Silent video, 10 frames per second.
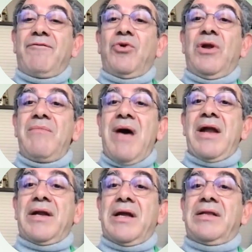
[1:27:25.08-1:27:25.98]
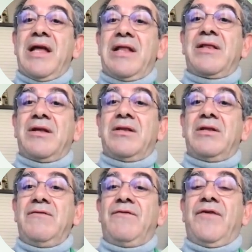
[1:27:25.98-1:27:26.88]
have to remark that
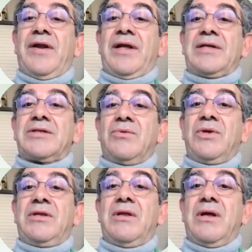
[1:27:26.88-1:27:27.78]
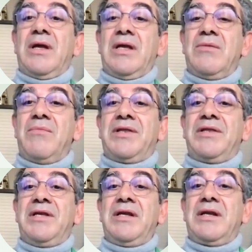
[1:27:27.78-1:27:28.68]
the difference in the
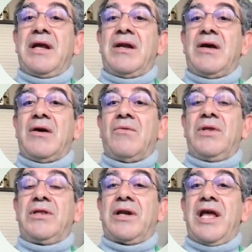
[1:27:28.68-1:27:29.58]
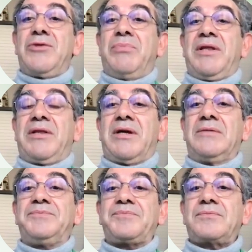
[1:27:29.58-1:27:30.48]
material with respect
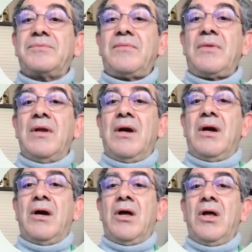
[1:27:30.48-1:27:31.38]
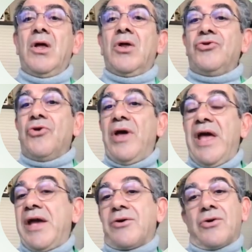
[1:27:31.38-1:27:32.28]
the
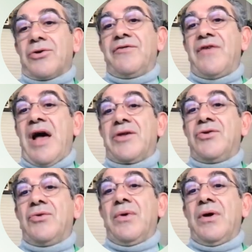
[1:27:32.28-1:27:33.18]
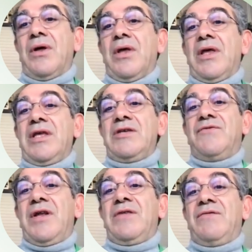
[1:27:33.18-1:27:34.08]
air or the vacuum is
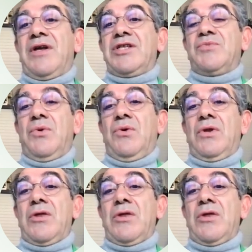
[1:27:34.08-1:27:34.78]
very, very small.